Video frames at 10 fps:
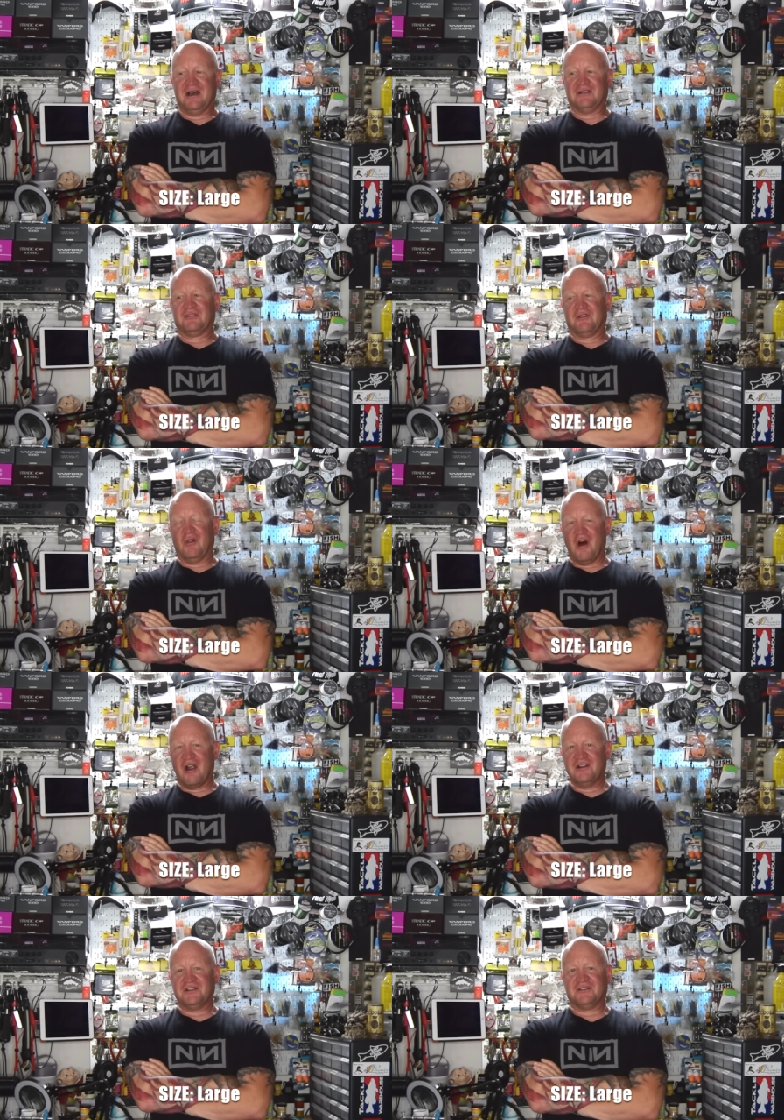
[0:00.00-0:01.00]
So the
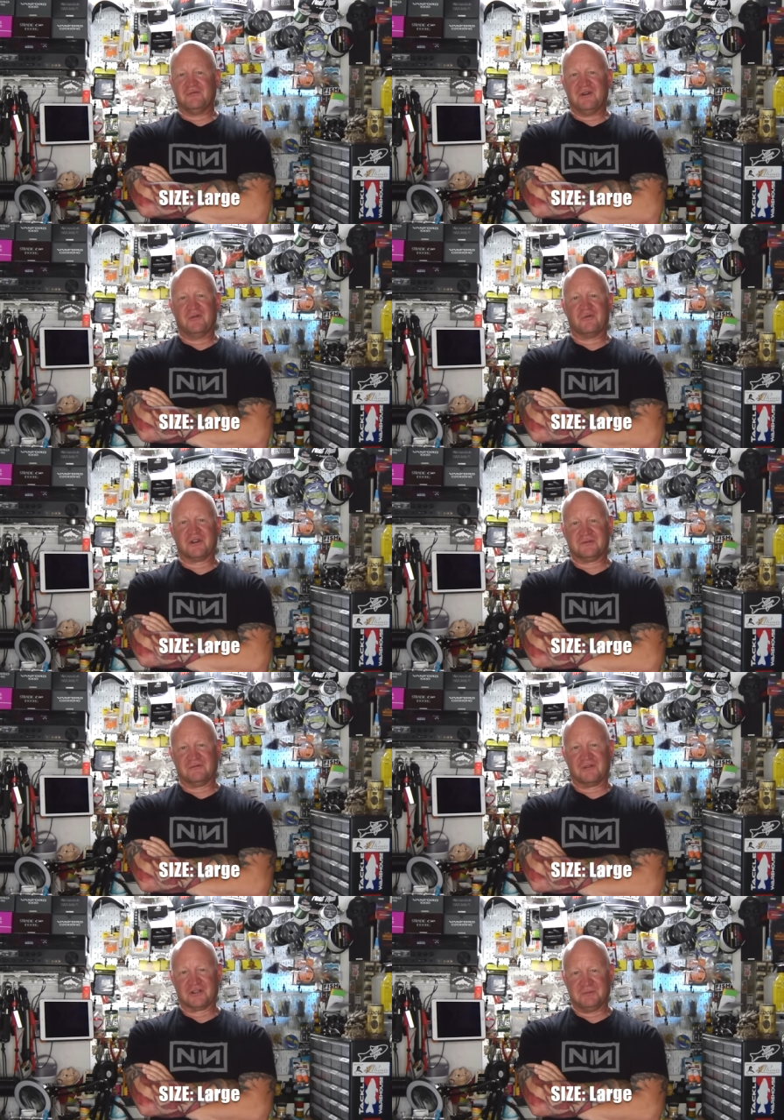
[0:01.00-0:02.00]
large is the one that
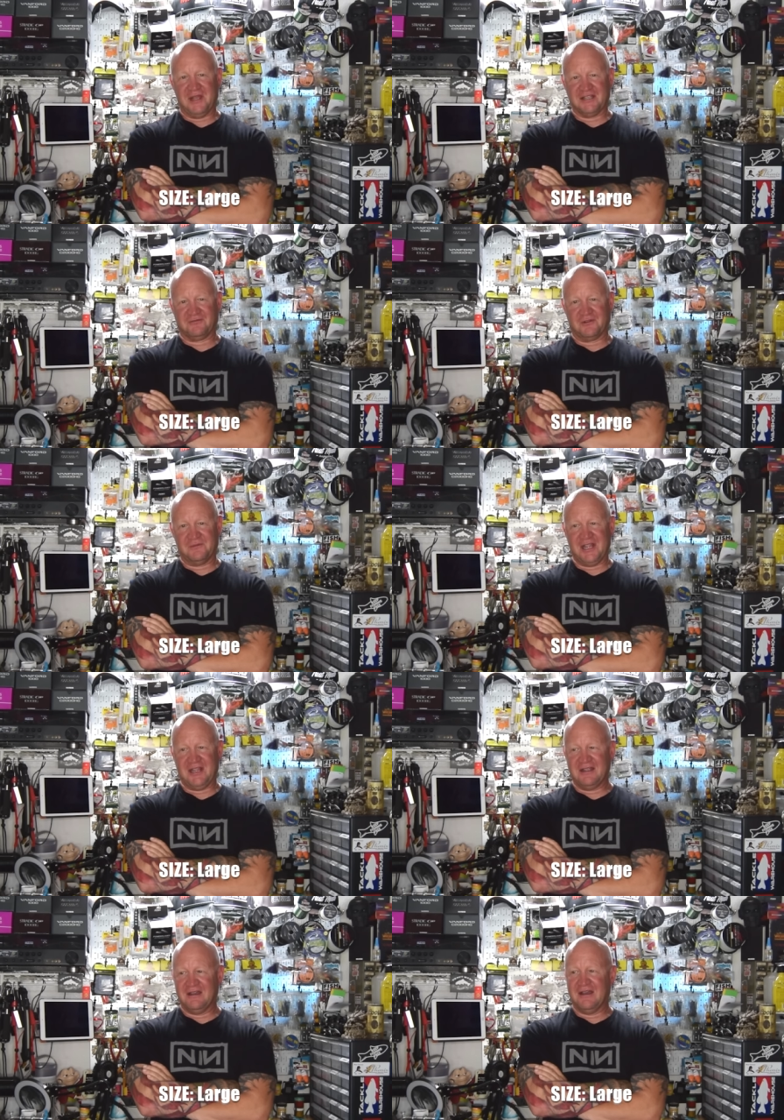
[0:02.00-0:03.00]
works best for
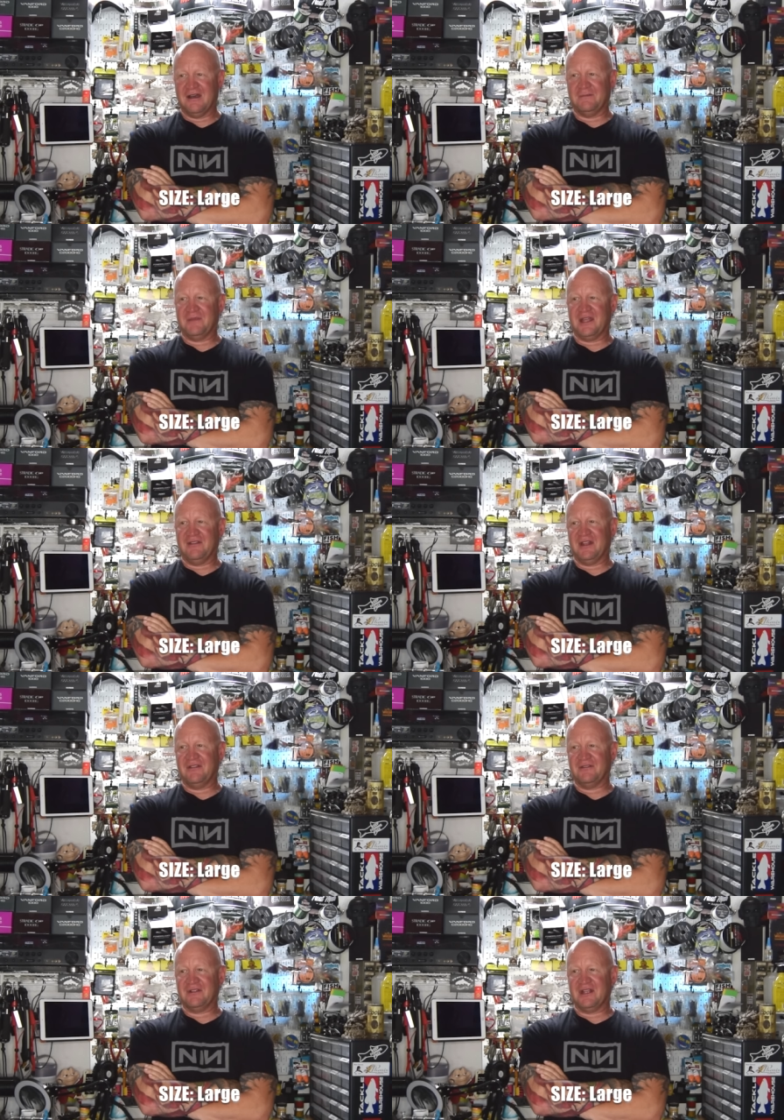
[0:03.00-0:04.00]
me,
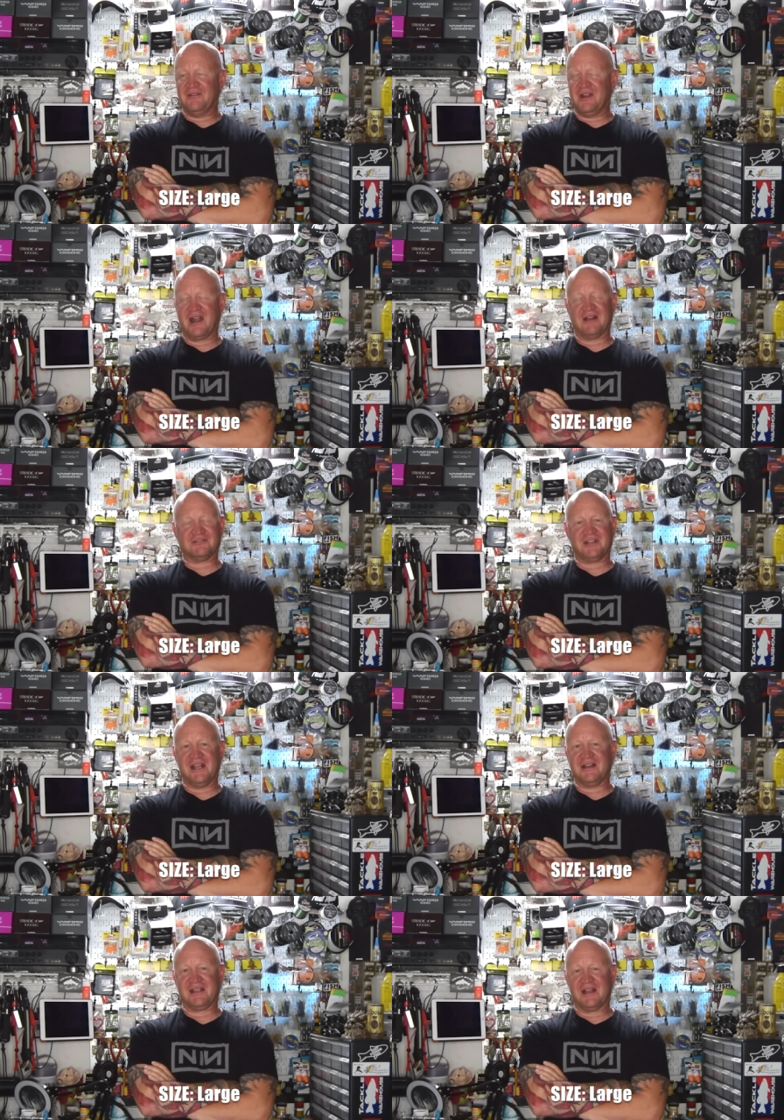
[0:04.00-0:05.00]
and they're
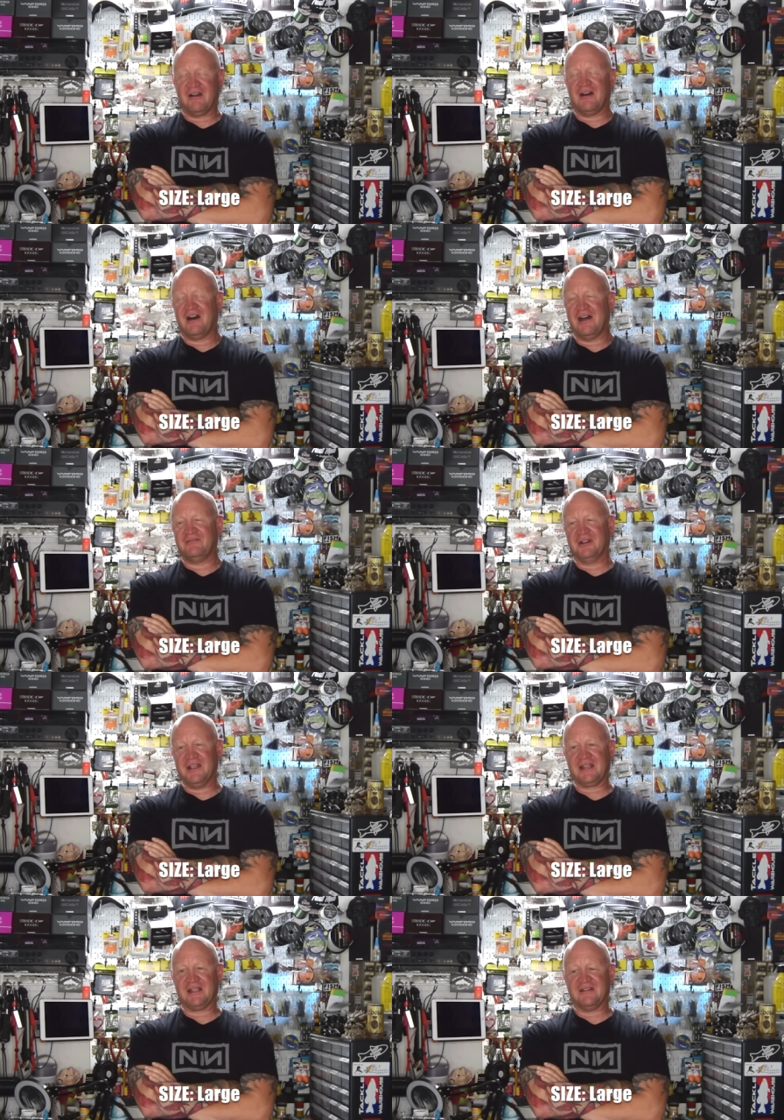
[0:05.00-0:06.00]
outstanding. And I'll have a
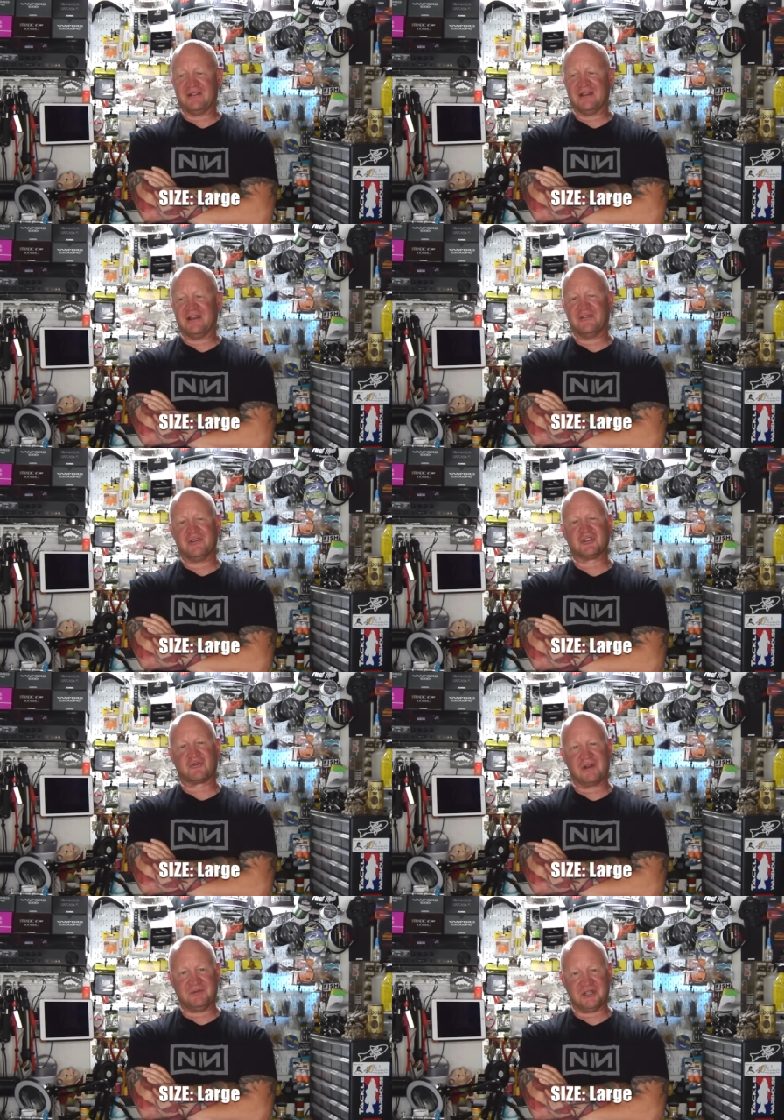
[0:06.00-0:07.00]
link in the
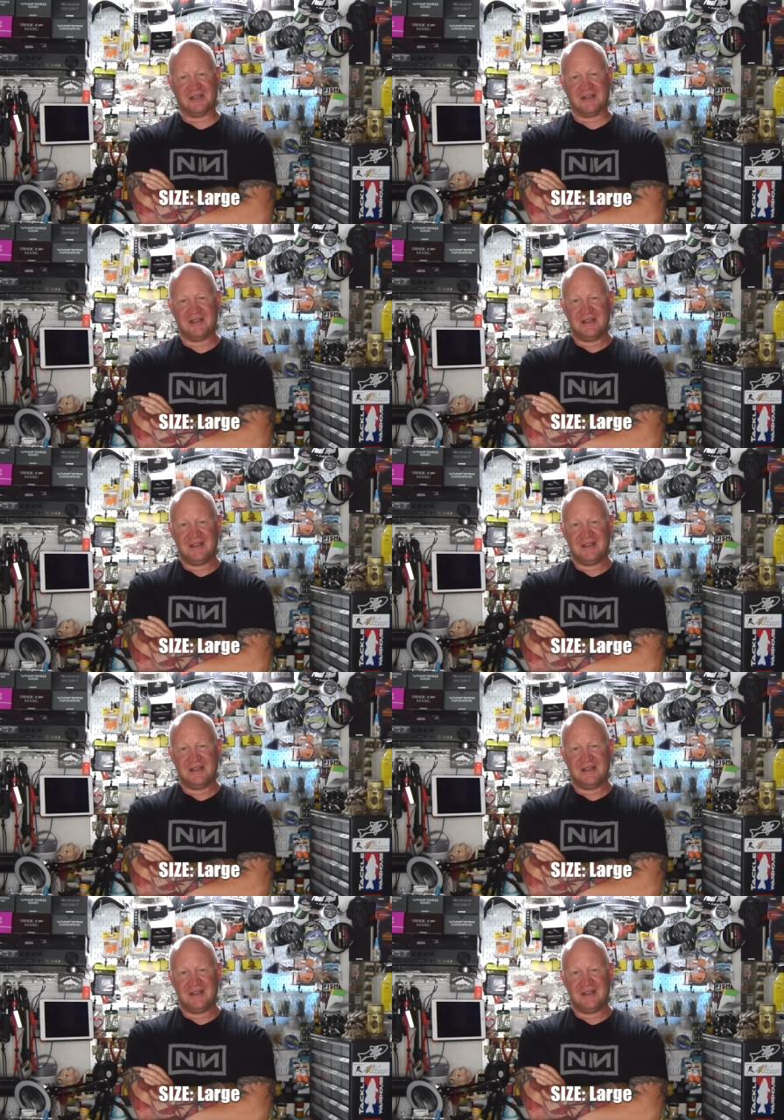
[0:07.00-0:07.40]
description